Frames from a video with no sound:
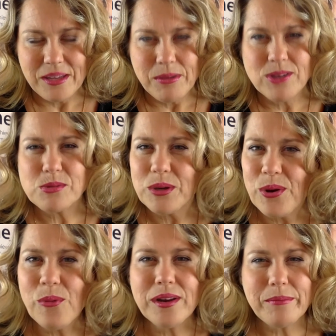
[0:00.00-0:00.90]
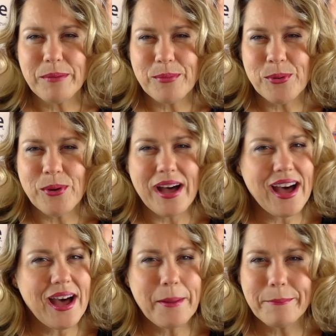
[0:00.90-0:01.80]
Because we all want to be more
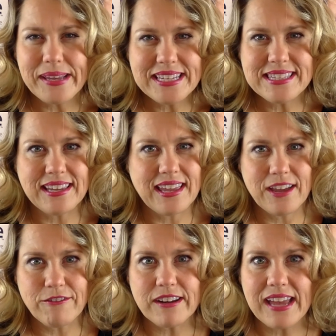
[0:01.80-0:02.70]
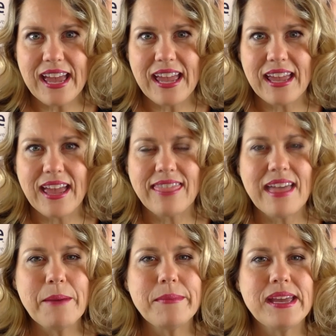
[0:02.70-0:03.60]
amazing every day, and
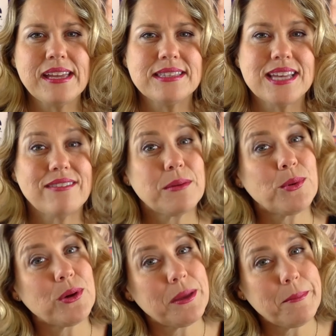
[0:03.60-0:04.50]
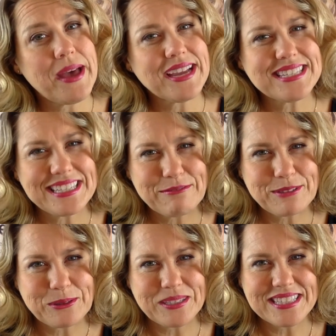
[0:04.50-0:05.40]
that means having more impact and
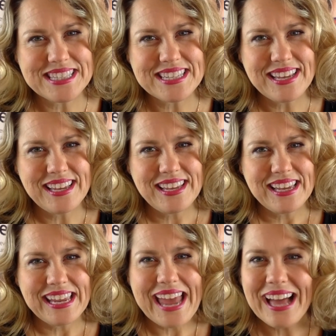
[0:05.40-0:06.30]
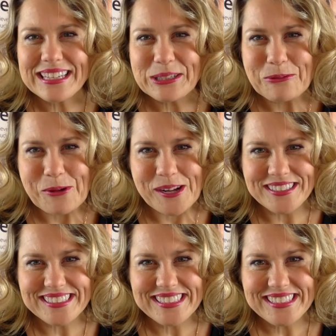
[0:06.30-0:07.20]
influence in our little
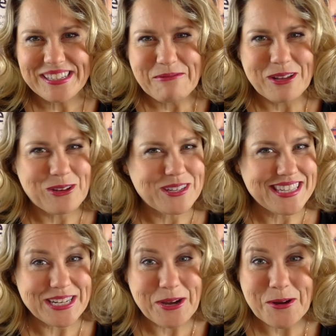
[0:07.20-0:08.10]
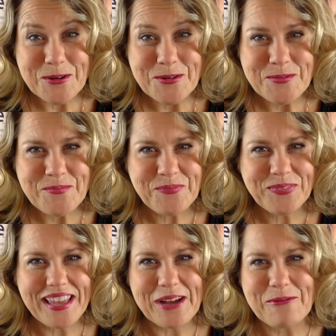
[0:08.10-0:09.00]
world, whether it's at home,
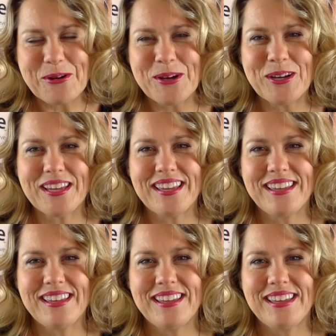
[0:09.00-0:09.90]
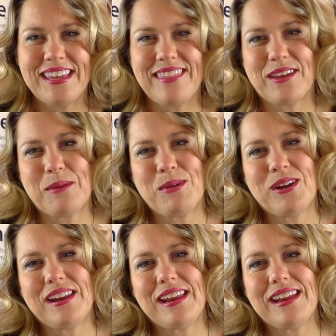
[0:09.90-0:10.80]
at work, in the
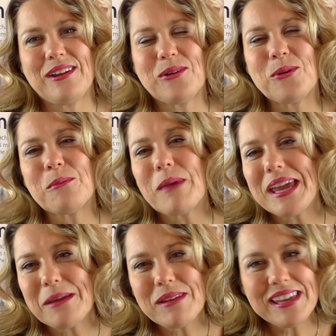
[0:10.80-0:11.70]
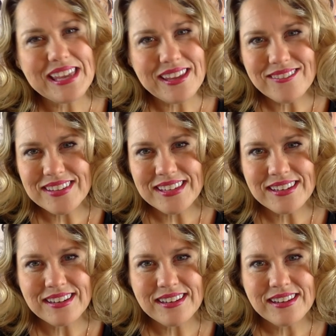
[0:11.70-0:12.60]
community, or maybe
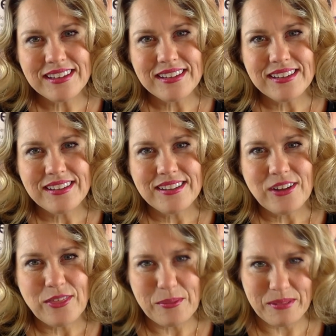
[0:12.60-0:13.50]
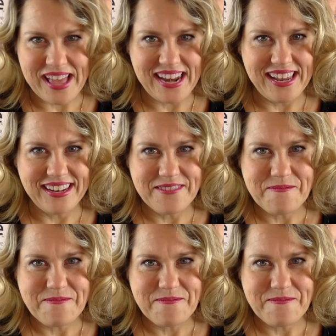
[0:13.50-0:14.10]
even on the planet.